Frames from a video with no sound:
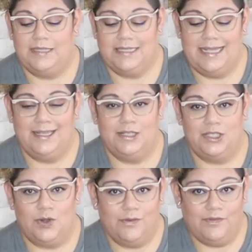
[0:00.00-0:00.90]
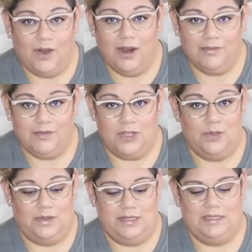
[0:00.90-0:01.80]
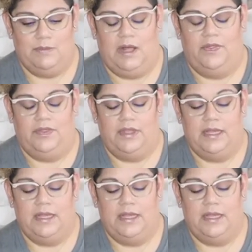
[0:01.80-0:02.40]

seeing so far for you this month,